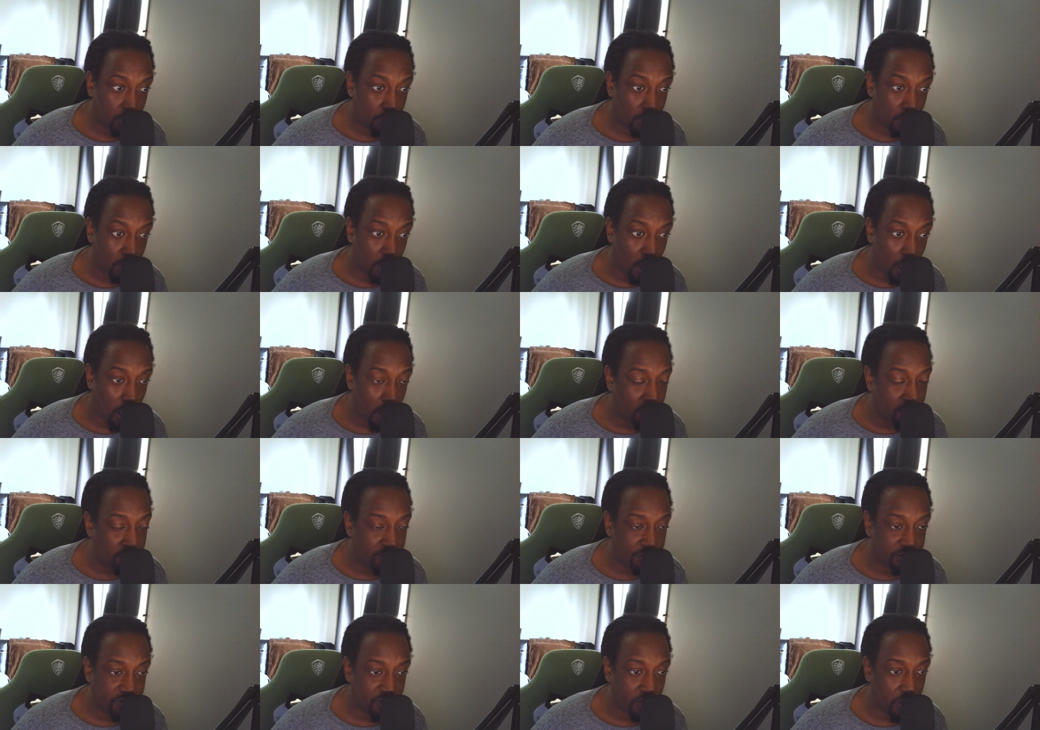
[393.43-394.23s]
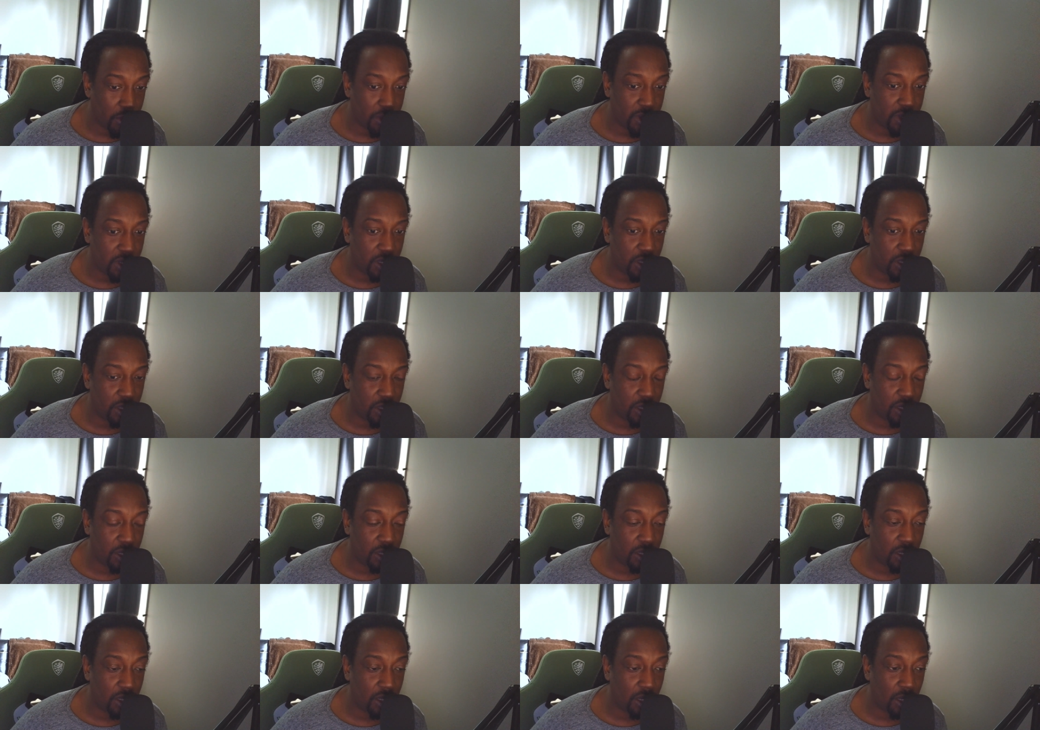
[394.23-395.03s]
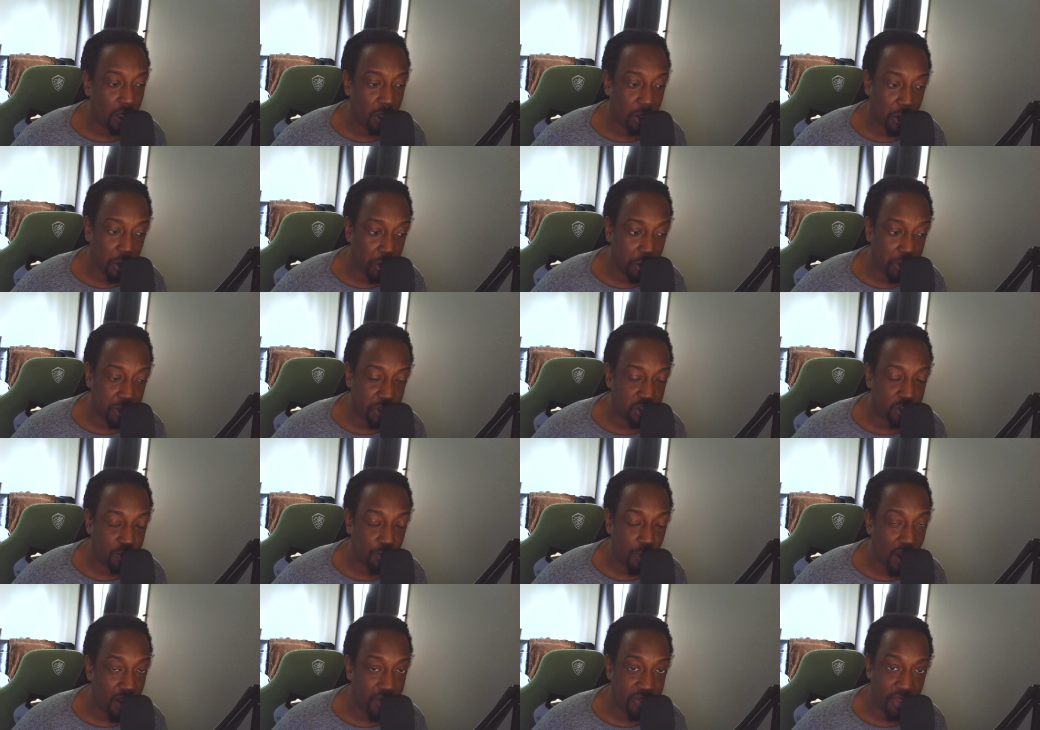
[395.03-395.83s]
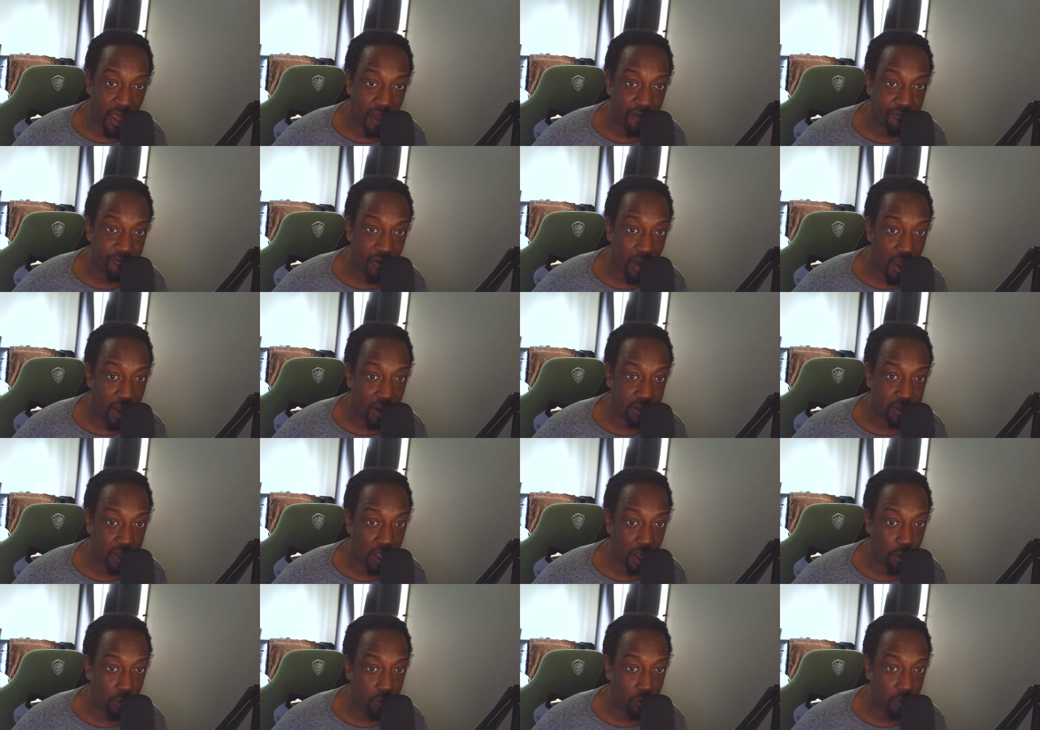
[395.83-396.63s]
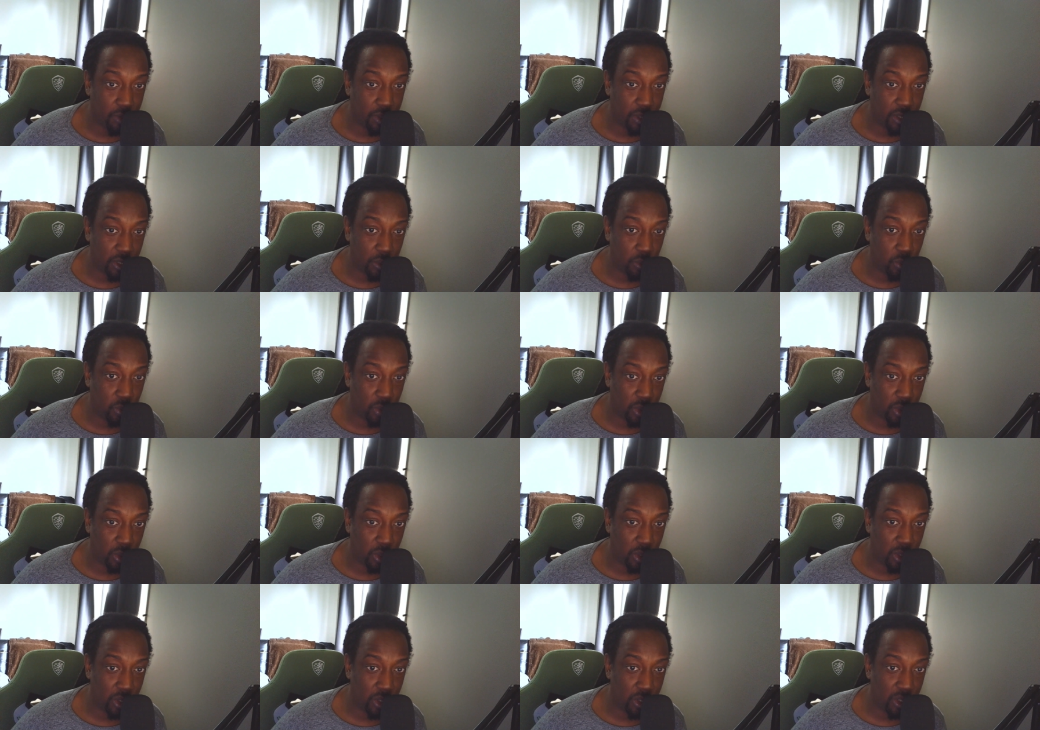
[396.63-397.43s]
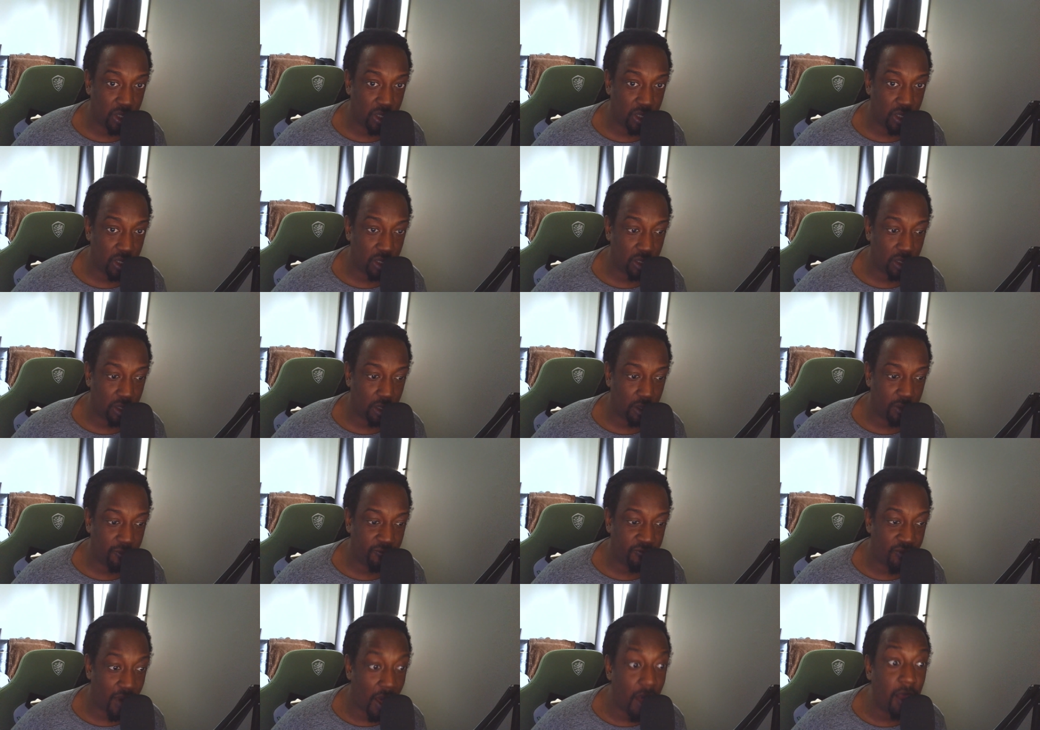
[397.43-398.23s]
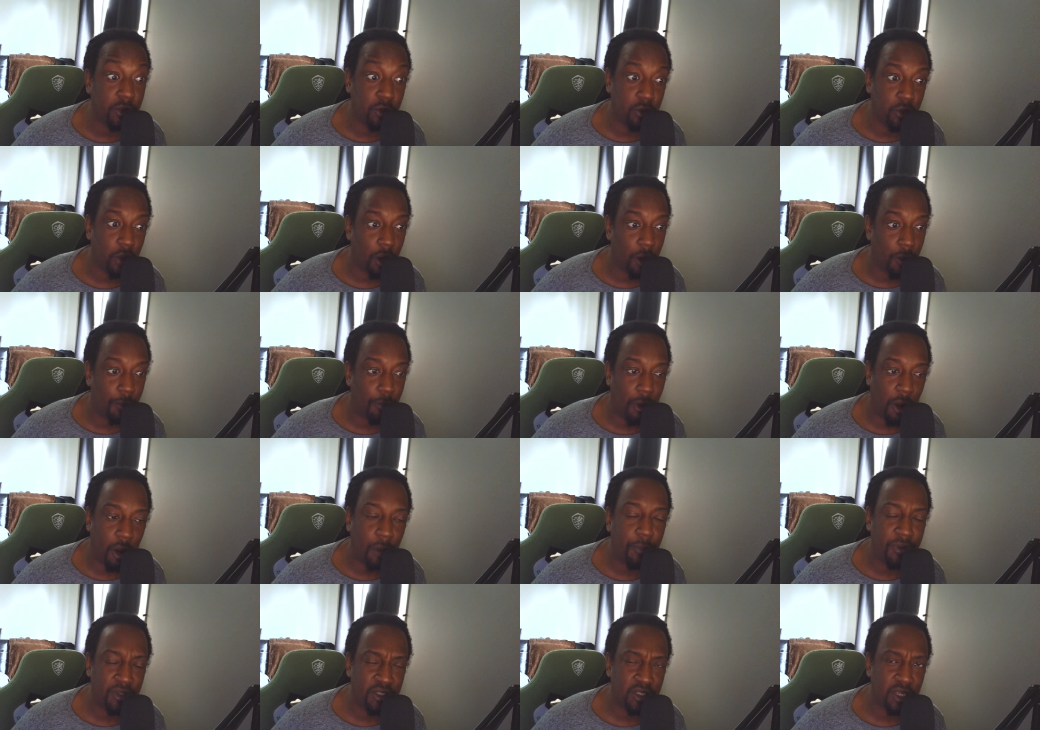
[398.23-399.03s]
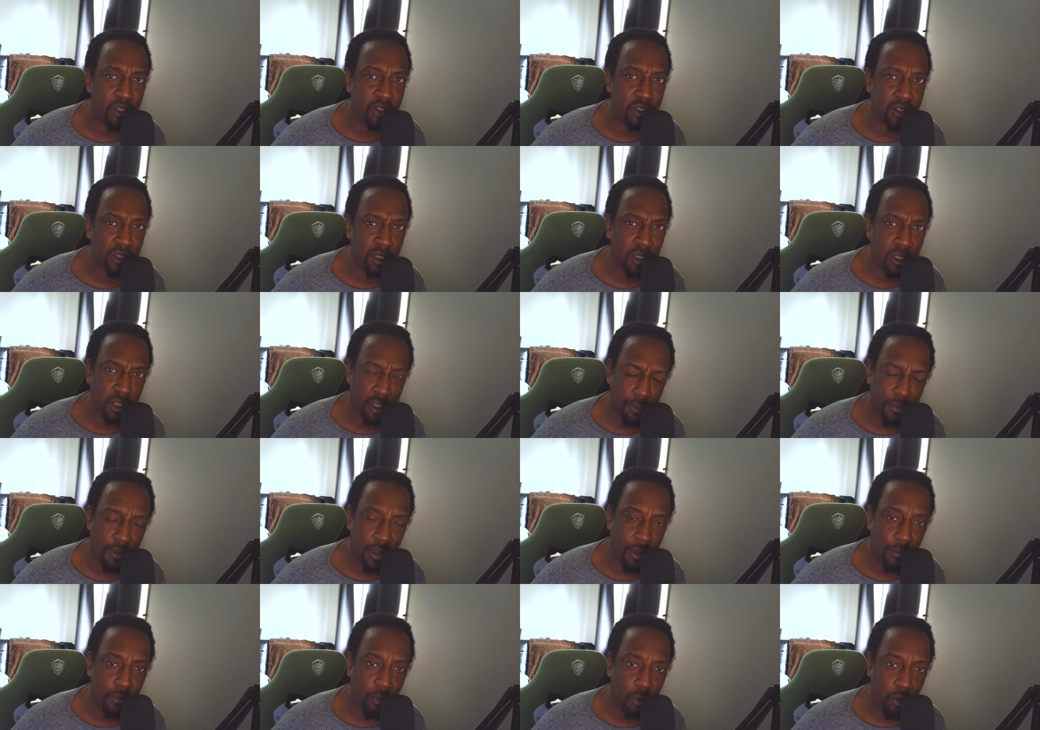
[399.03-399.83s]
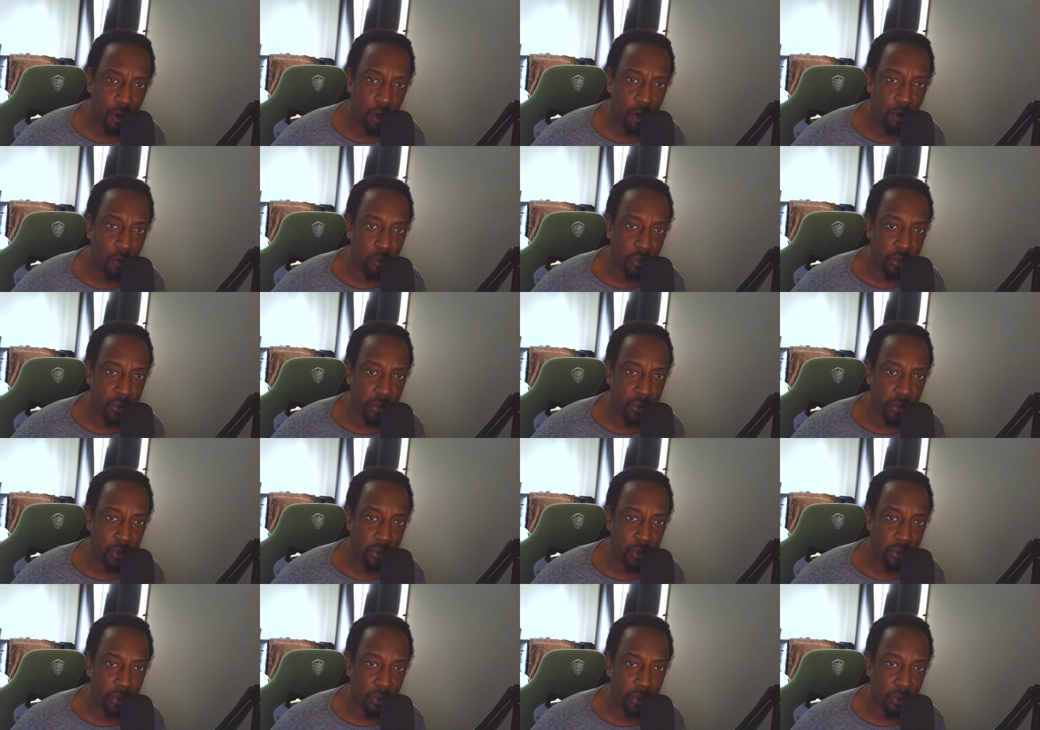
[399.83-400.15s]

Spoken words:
I was very encouraged by that fact that we valued our puck possession a little bit more.